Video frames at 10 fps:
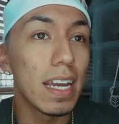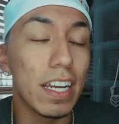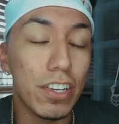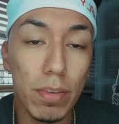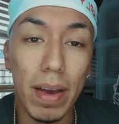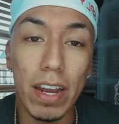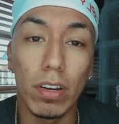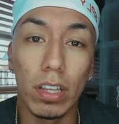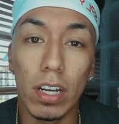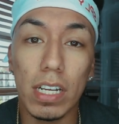It's just a matter
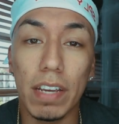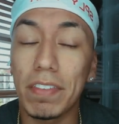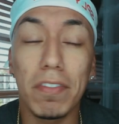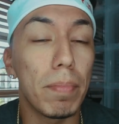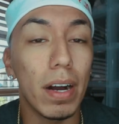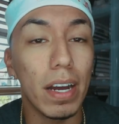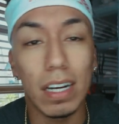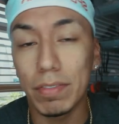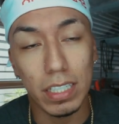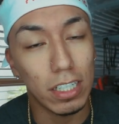of luck. If you have a bot,
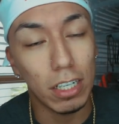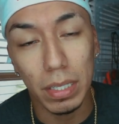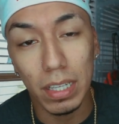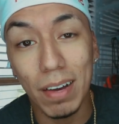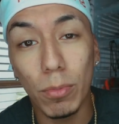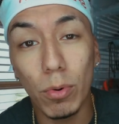obviously it helps a lot